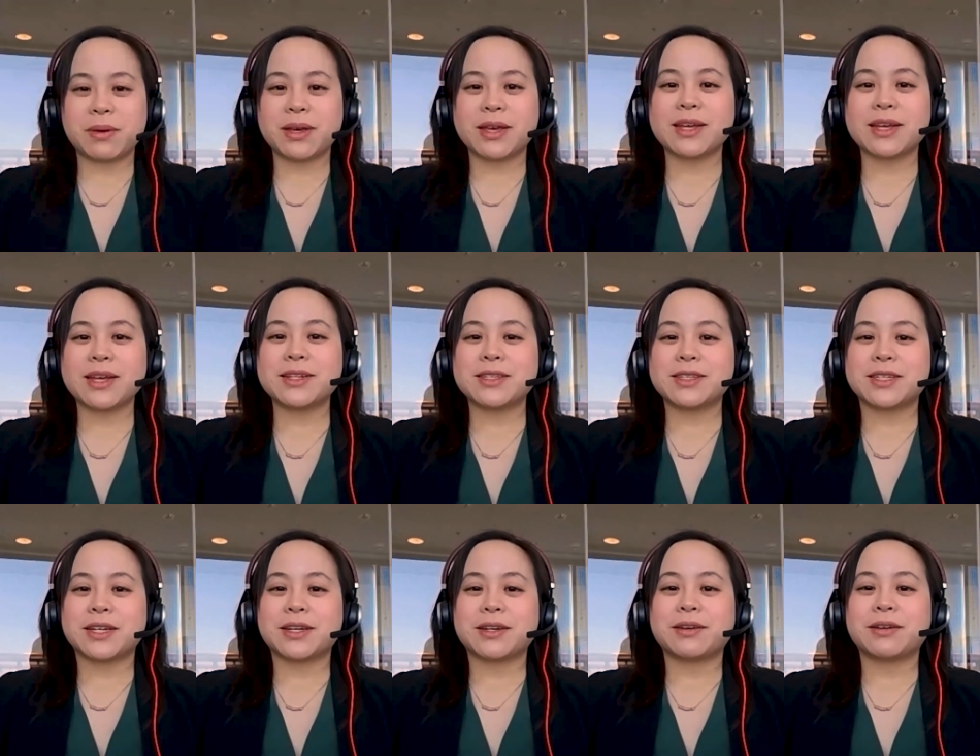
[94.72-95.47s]
can
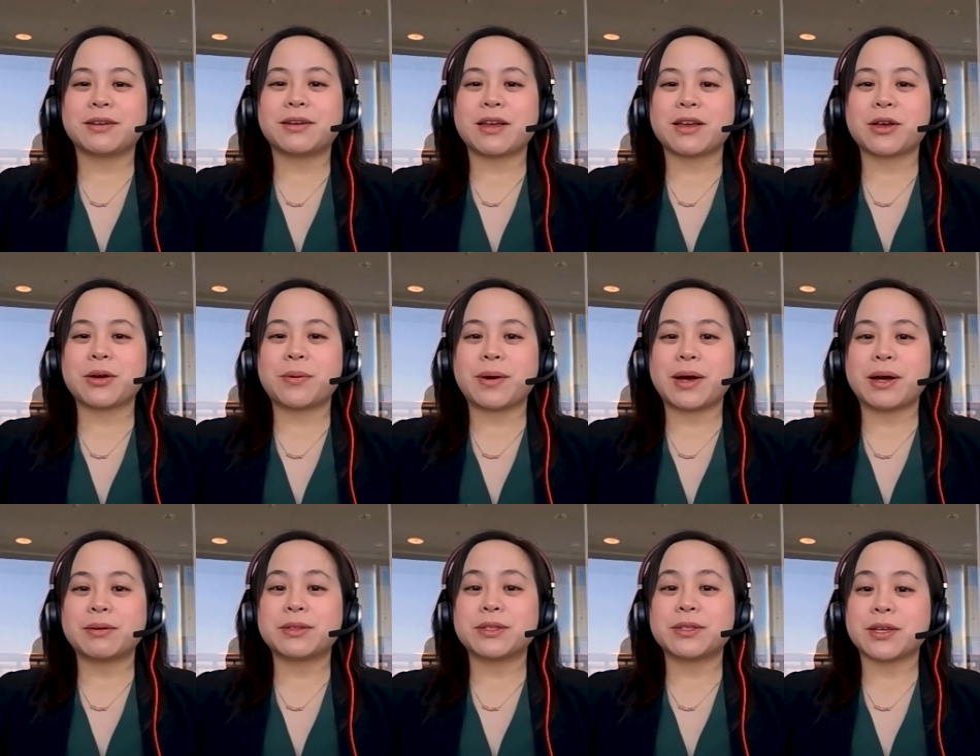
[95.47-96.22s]
still go
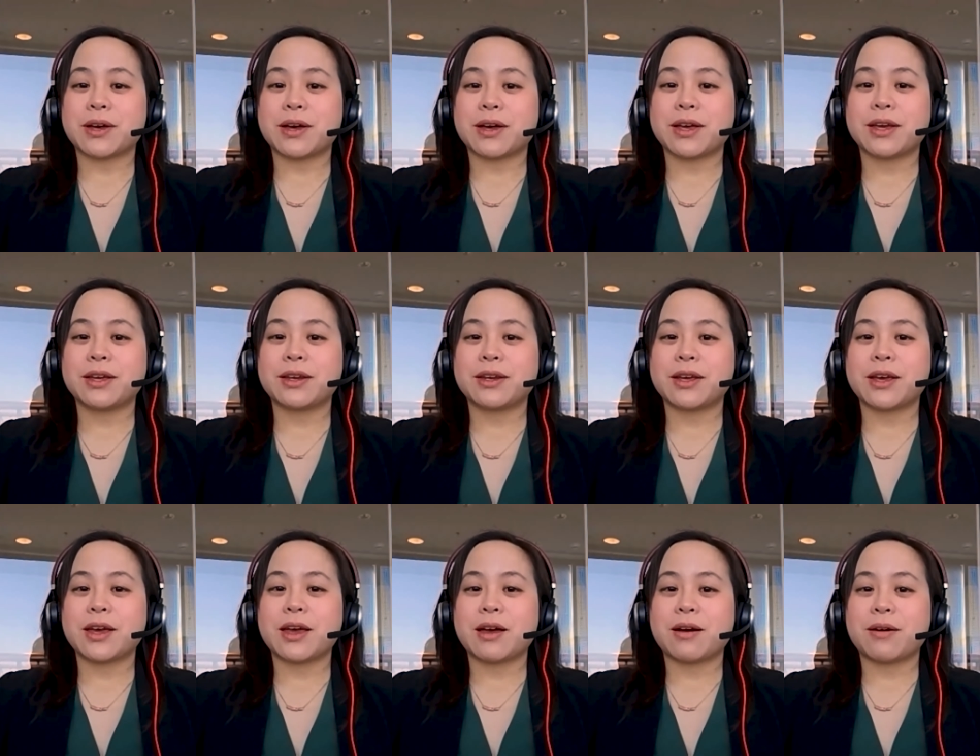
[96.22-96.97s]
outside
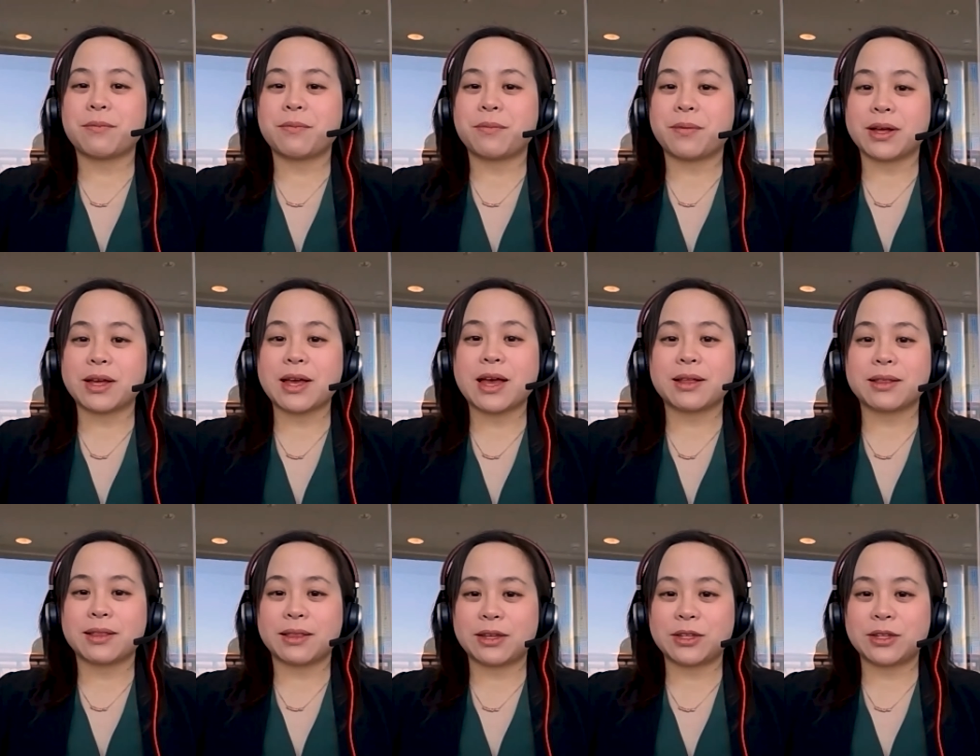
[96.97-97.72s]
um, what,
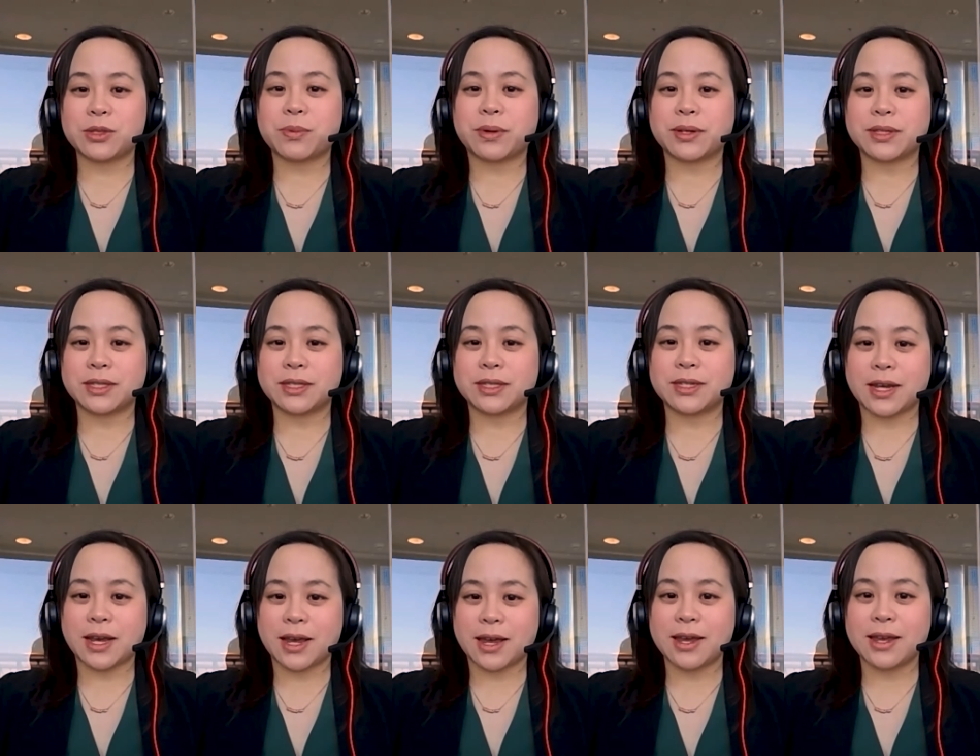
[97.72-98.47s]
at least once a
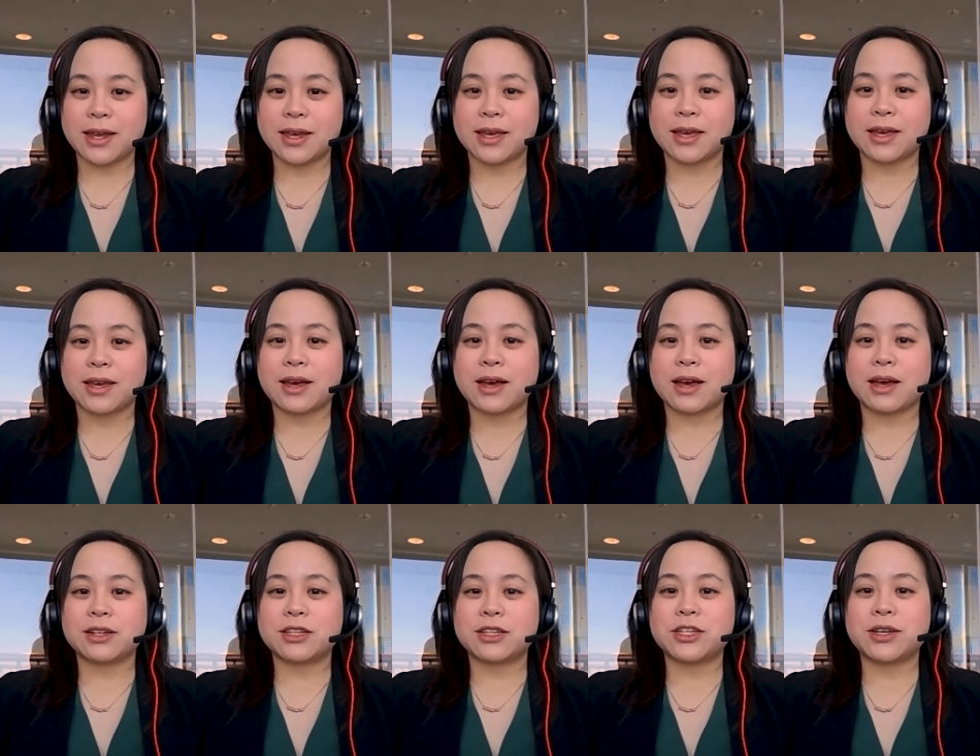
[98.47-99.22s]
day
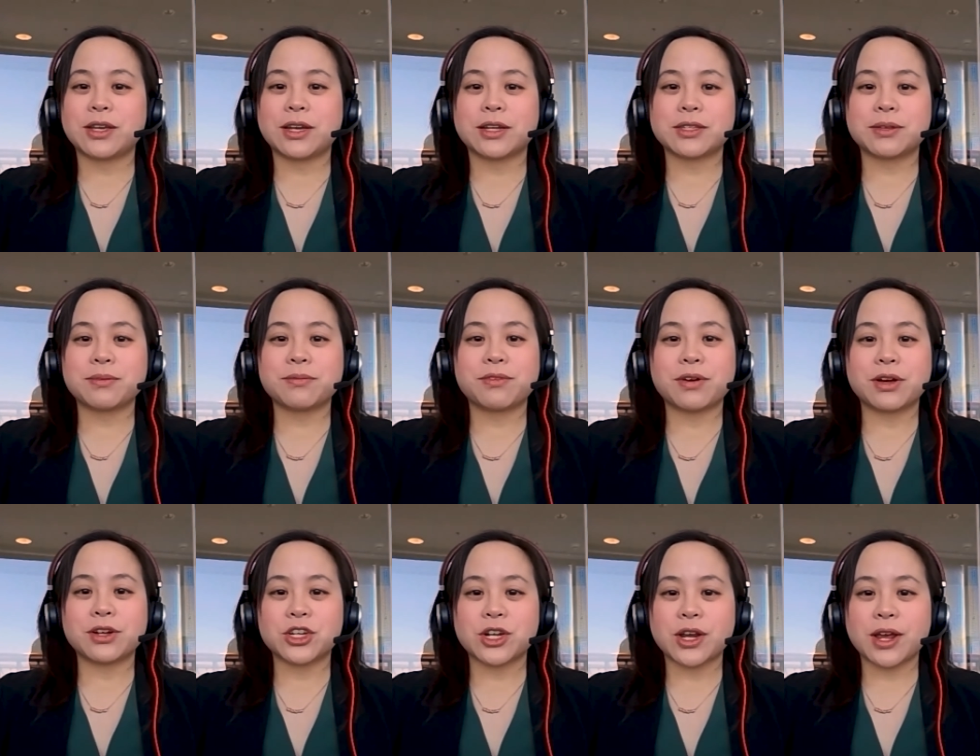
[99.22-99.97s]
uh, to get some
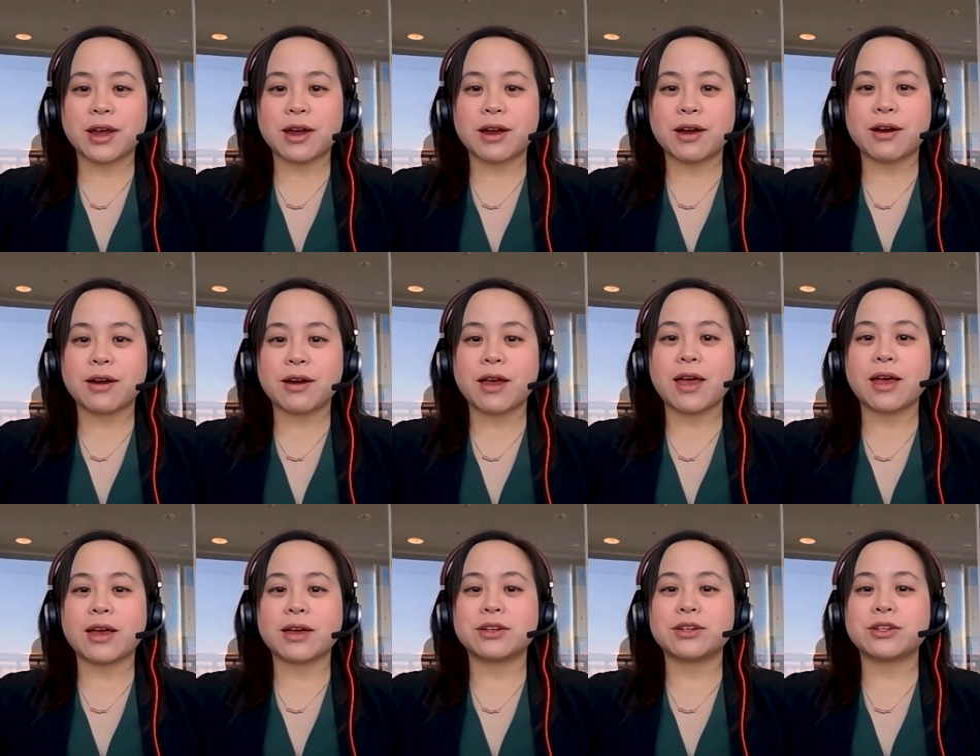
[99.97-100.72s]
fresh air
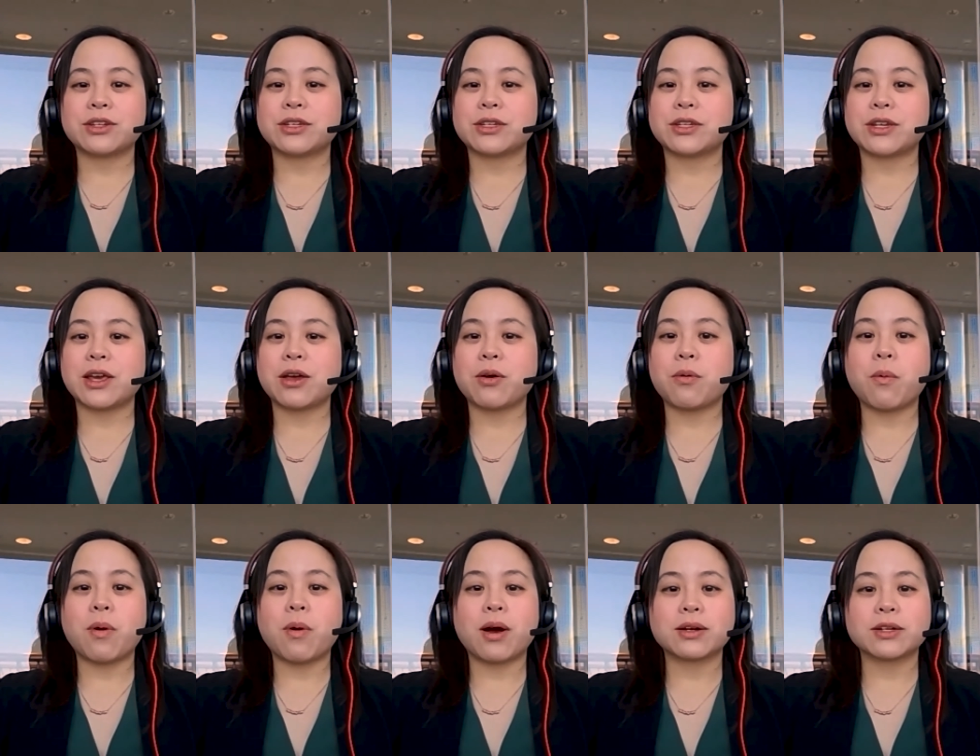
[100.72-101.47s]
and take
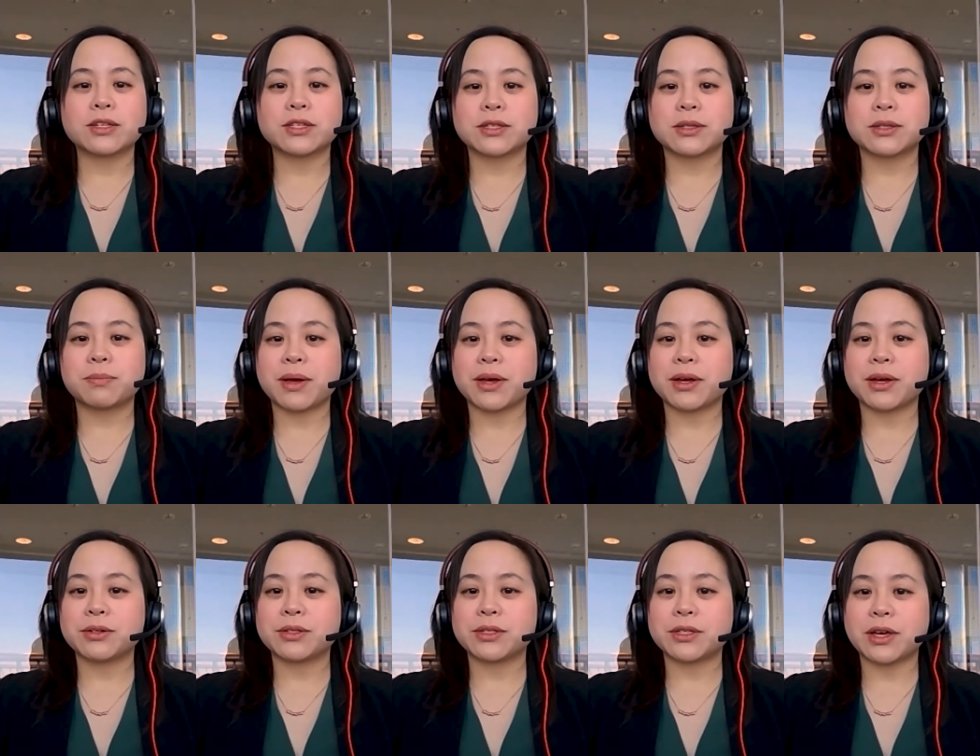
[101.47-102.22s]
walks by
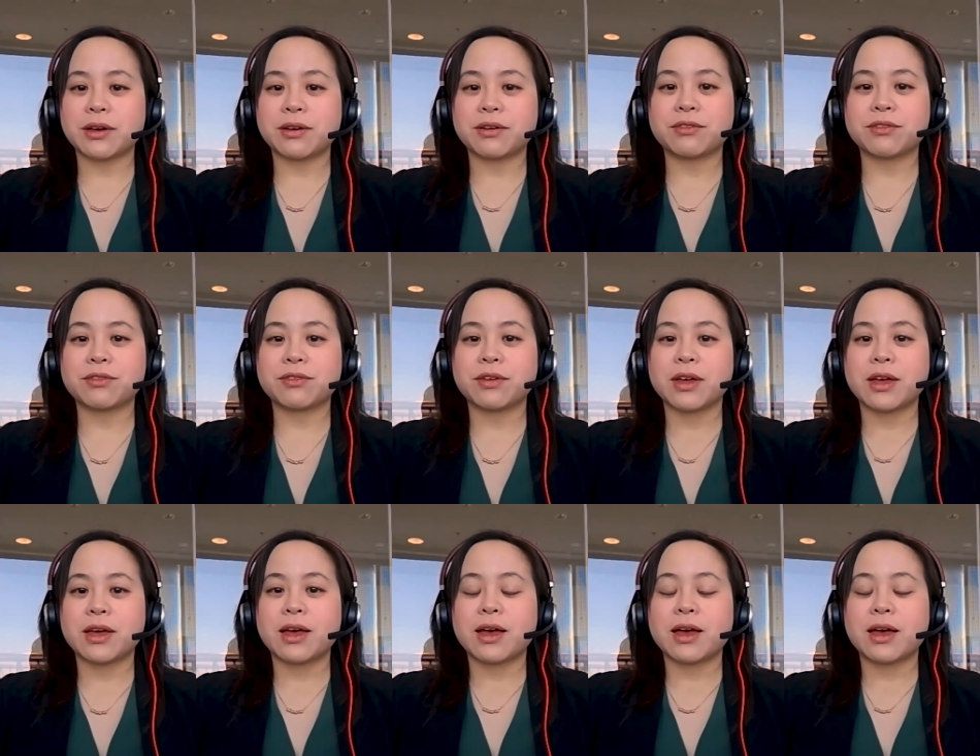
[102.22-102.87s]
yourself